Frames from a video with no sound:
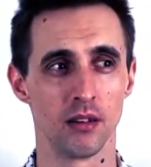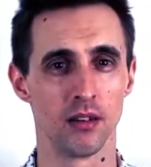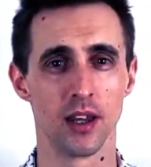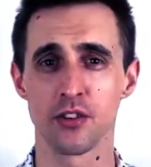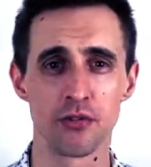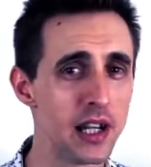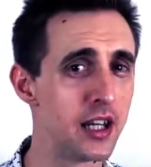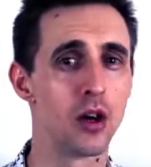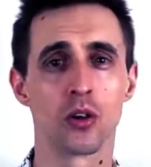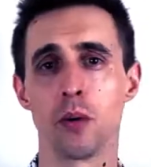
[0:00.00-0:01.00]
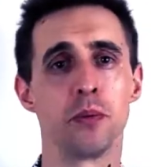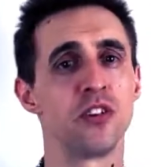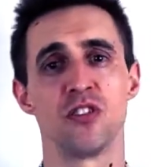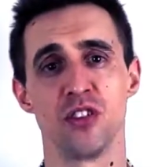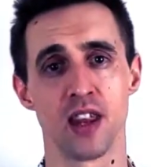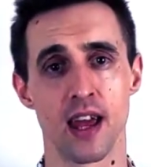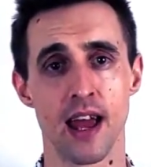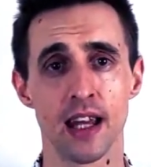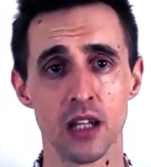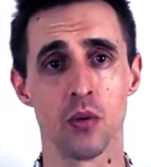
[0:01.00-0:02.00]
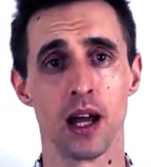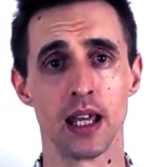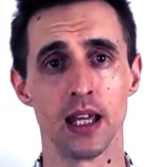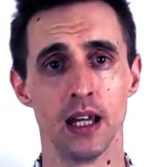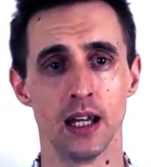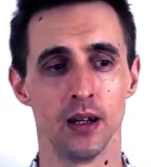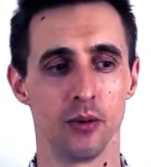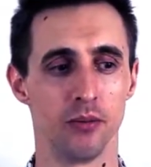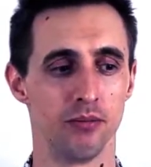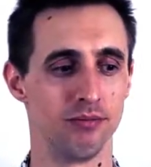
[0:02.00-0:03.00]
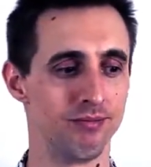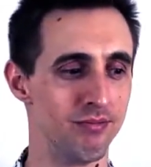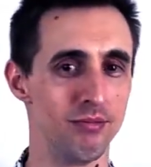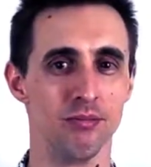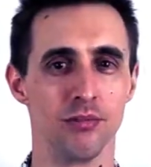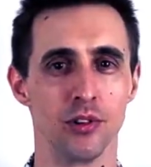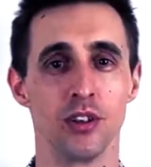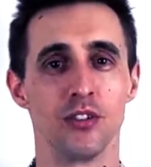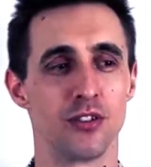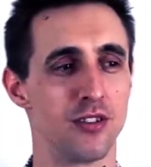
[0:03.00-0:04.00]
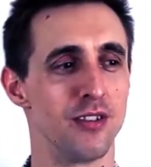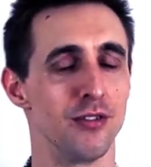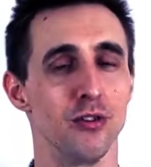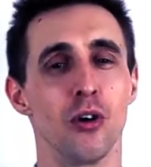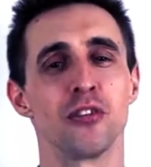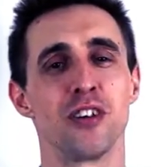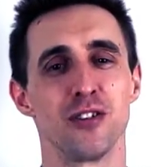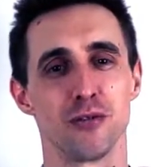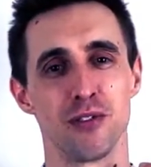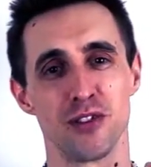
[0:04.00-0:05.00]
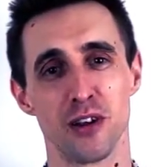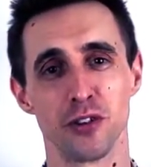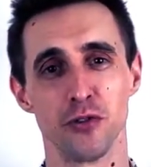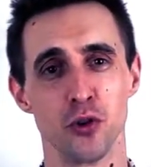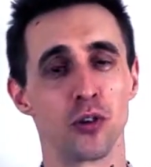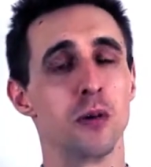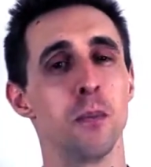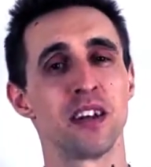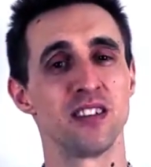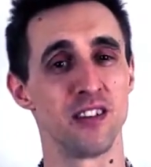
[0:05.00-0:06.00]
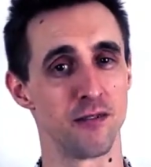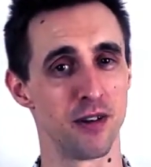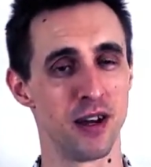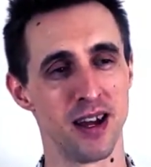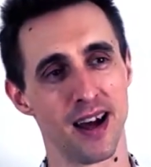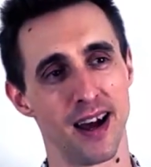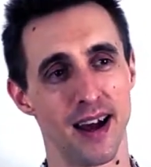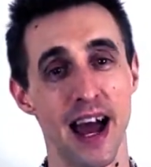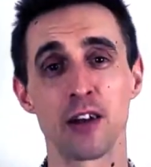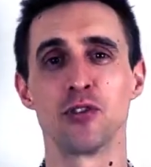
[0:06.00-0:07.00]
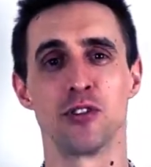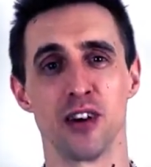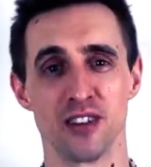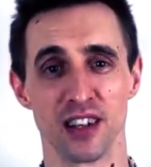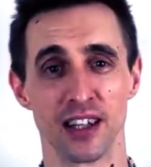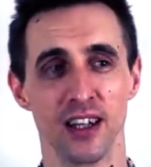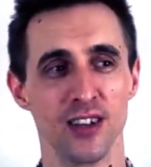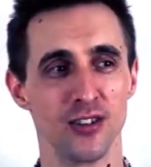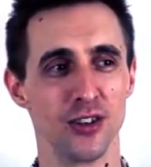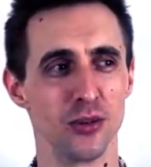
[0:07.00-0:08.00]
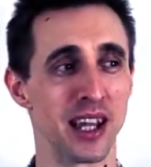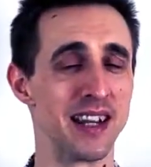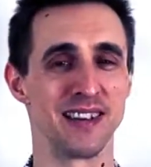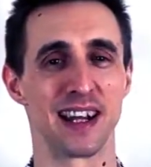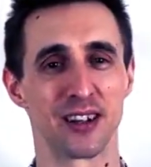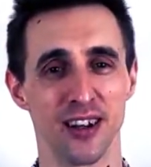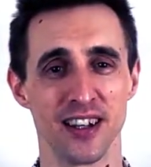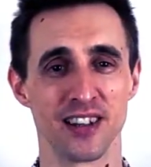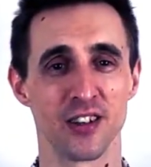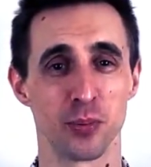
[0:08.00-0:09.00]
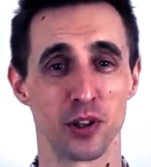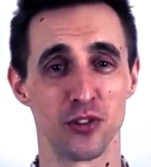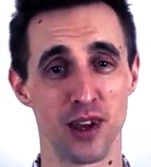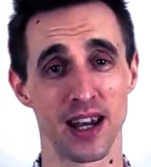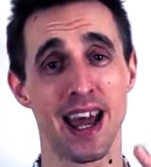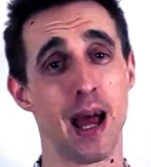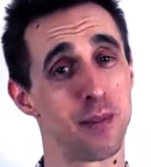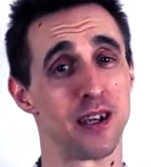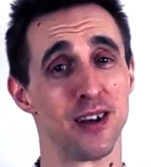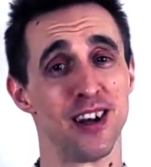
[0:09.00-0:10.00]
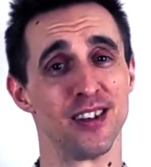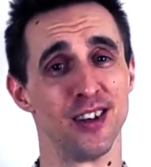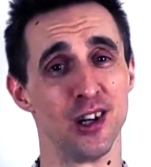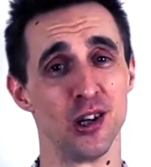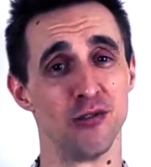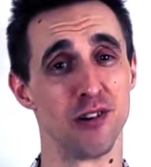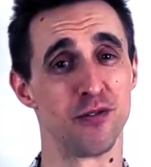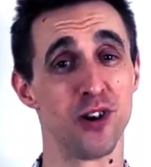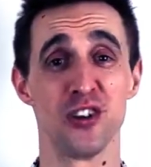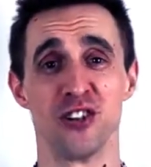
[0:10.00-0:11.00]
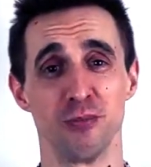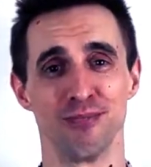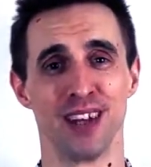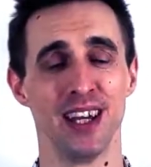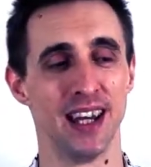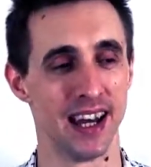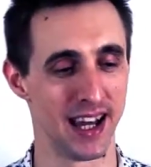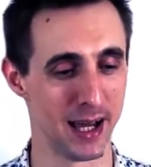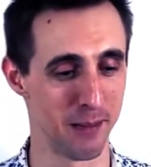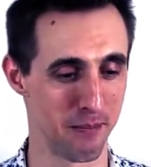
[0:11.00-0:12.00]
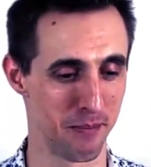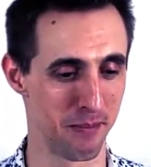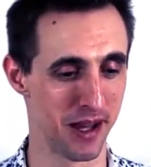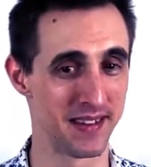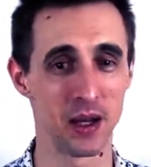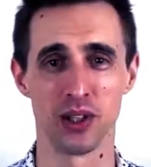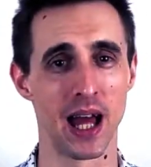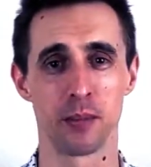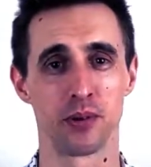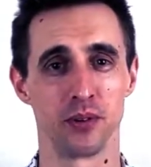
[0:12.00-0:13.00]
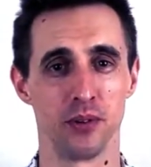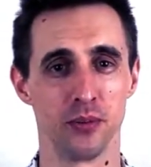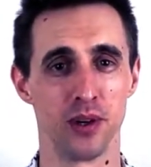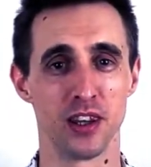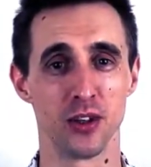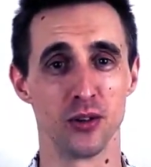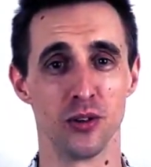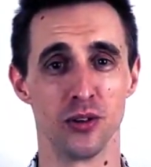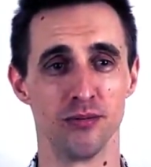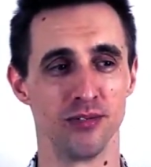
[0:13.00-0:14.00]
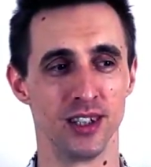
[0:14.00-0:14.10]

there's really no competition there anyway. It's not as a result of your competitive advertising that you gained that client. It's because you had a happy client who referred you. And that will happen whether you're